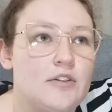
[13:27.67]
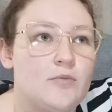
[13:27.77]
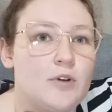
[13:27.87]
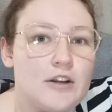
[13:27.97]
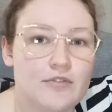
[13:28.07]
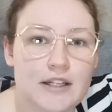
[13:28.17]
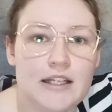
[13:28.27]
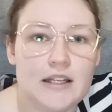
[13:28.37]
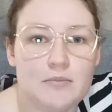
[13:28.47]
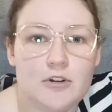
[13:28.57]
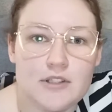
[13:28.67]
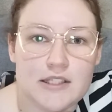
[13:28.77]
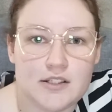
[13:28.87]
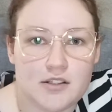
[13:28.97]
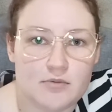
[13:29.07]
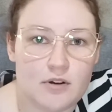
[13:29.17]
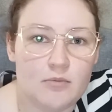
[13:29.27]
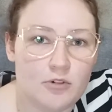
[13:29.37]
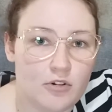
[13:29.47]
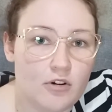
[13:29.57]
what I really need most is to dwell
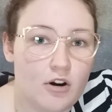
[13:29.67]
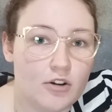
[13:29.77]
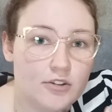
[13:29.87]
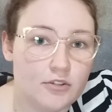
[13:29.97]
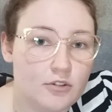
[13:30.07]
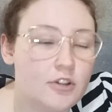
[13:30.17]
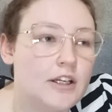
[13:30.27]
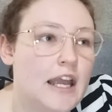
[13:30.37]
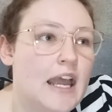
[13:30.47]
more on the Lord.